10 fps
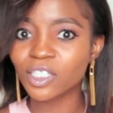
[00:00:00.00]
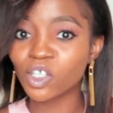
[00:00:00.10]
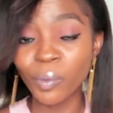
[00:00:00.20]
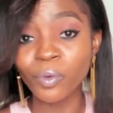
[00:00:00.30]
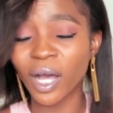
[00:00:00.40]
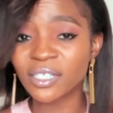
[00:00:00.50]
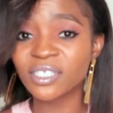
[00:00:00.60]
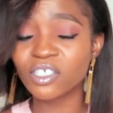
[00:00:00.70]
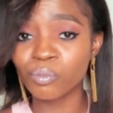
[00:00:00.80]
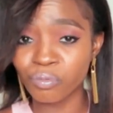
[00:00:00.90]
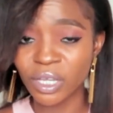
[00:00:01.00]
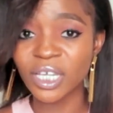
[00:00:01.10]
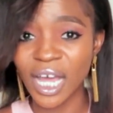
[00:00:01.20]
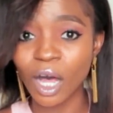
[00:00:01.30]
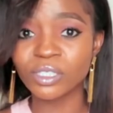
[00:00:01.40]
some people are still
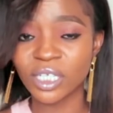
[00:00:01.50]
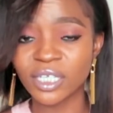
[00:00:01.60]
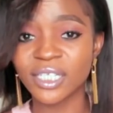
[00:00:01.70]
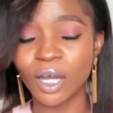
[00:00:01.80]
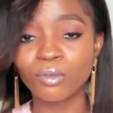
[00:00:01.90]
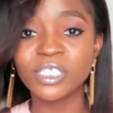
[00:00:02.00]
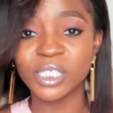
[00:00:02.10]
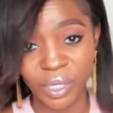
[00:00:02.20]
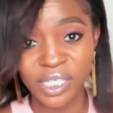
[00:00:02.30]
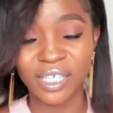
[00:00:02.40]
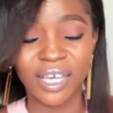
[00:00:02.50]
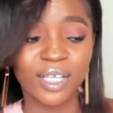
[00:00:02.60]
breaking out in their own space here.